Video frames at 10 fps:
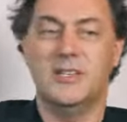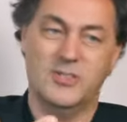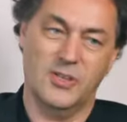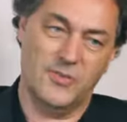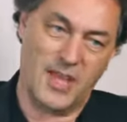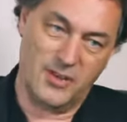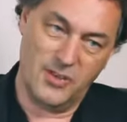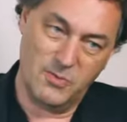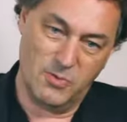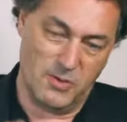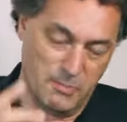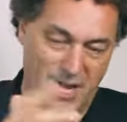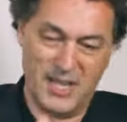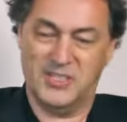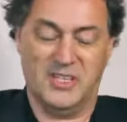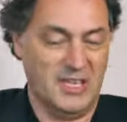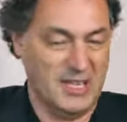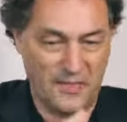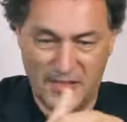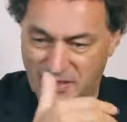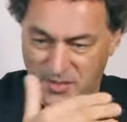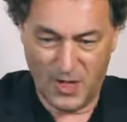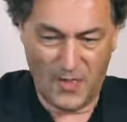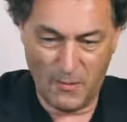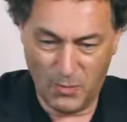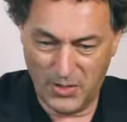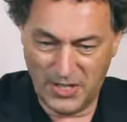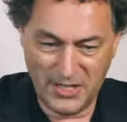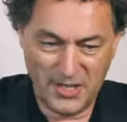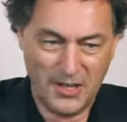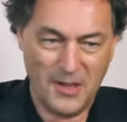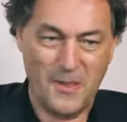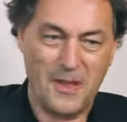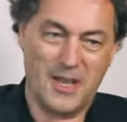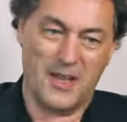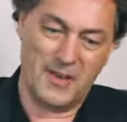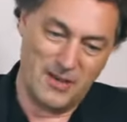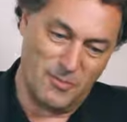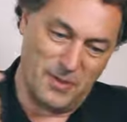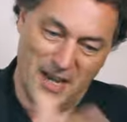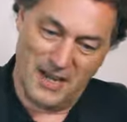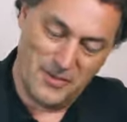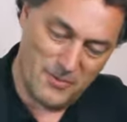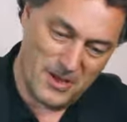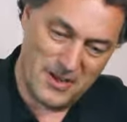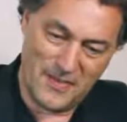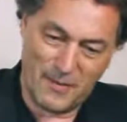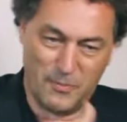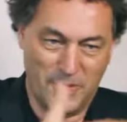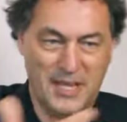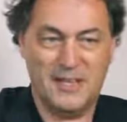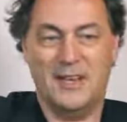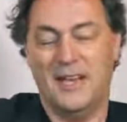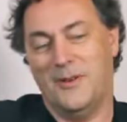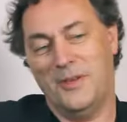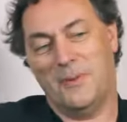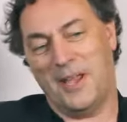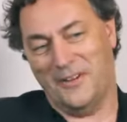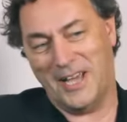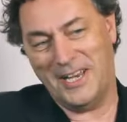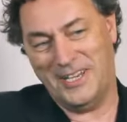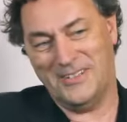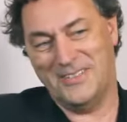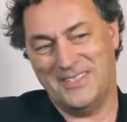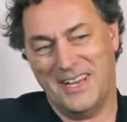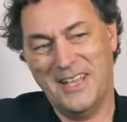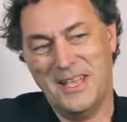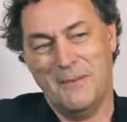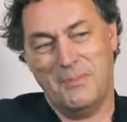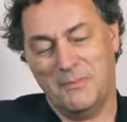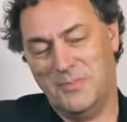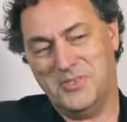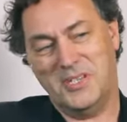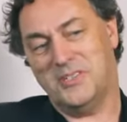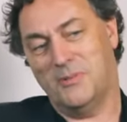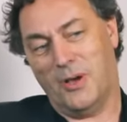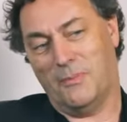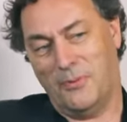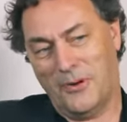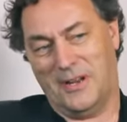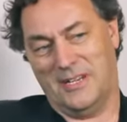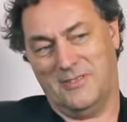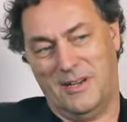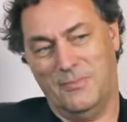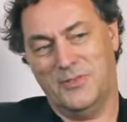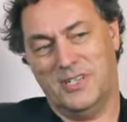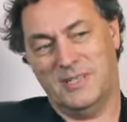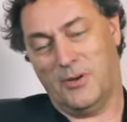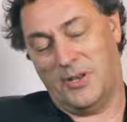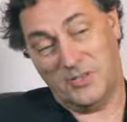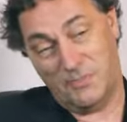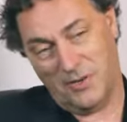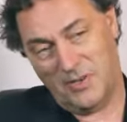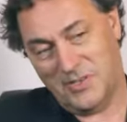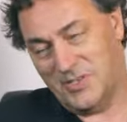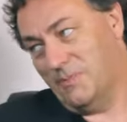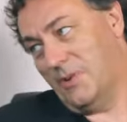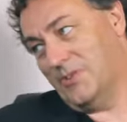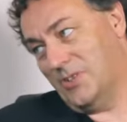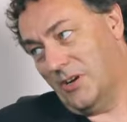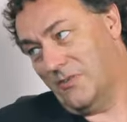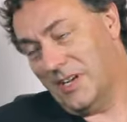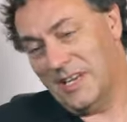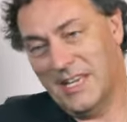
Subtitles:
So that you would buy a CD and that's all they wanted, and then you would buy another one and that would be it, and now you're buying on iTunes, right? But music isn't about products, right? Music is about experience, it's about sharing,